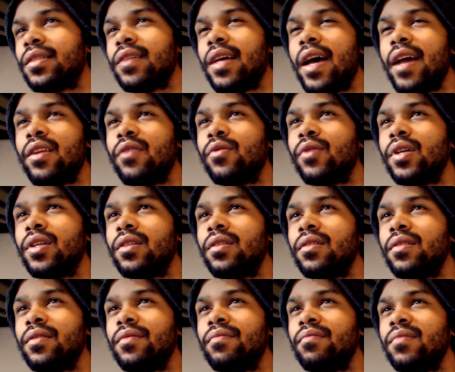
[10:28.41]
to anyone.
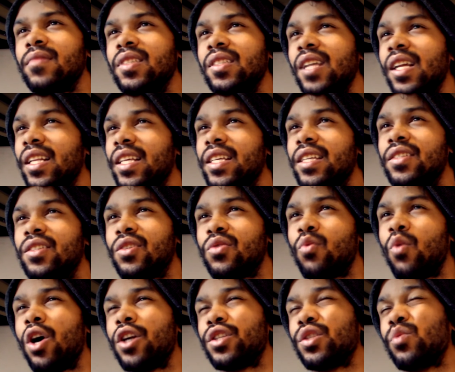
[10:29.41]
At least just
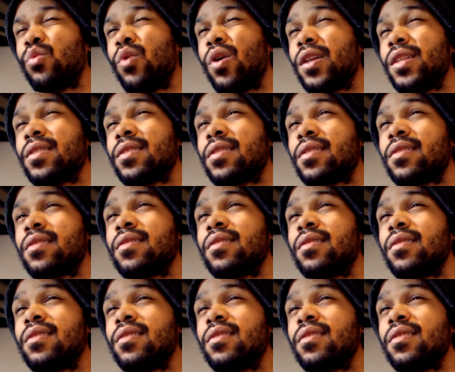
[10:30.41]
watch it once.